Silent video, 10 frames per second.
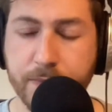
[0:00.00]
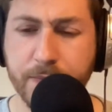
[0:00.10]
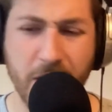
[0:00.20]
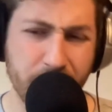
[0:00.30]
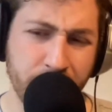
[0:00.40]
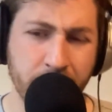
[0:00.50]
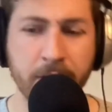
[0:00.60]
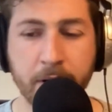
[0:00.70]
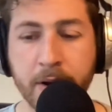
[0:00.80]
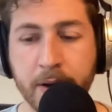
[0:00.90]
No,
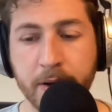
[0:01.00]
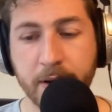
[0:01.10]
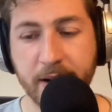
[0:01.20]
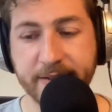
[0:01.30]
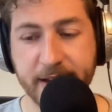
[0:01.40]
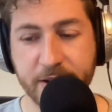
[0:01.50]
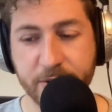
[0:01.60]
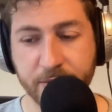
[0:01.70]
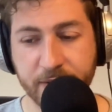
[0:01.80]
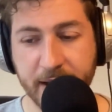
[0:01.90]
I said
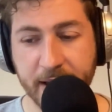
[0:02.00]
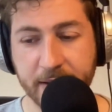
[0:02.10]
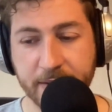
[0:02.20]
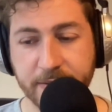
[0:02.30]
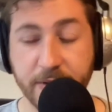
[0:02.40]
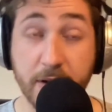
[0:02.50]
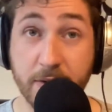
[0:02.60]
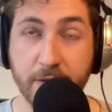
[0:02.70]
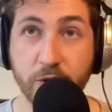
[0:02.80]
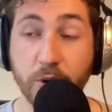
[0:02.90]
thoughtfully.
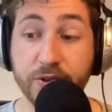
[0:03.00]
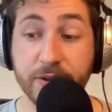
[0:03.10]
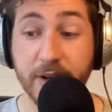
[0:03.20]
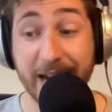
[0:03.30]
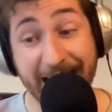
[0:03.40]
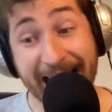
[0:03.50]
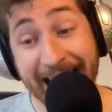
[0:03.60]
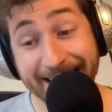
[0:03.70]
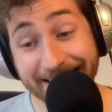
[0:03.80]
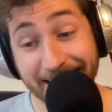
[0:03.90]
Of course, an
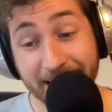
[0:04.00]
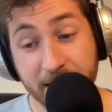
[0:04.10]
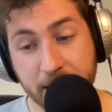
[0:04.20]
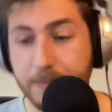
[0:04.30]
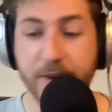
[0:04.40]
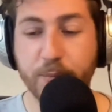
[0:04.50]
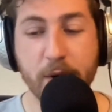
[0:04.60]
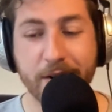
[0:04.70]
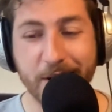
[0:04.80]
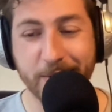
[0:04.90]
actor, but
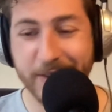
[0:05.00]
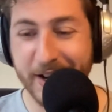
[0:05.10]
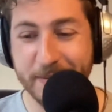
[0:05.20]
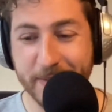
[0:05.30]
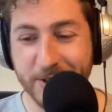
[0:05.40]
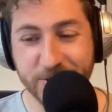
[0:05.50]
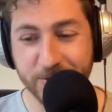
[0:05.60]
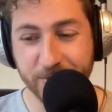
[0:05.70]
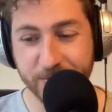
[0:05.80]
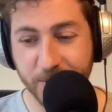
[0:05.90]
Poirot cut me
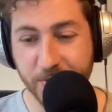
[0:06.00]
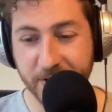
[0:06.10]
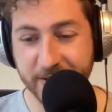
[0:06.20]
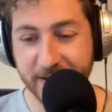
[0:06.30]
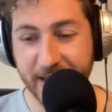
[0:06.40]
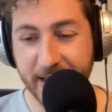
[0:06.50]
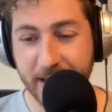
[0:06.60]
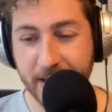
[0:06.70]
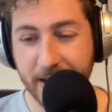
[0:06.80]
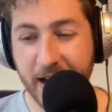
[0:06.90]
short ruthlessly.
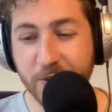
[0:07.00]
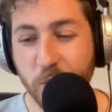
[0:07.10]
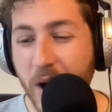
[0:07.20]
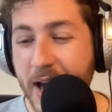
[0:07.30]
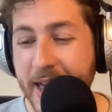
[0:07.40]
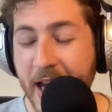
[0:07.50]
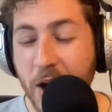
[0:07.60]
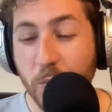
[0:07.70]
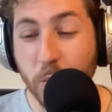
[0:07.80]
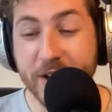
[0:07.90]
And why
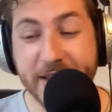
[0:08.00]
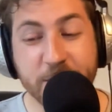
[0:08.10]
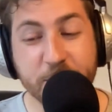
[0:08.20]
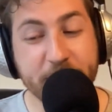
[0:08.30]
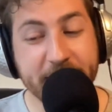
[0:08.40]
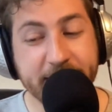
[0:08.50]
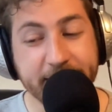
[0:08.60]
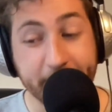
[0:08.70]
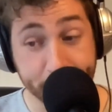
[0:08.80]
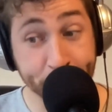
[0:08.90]
would it not be
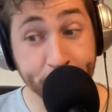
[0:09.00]
easy?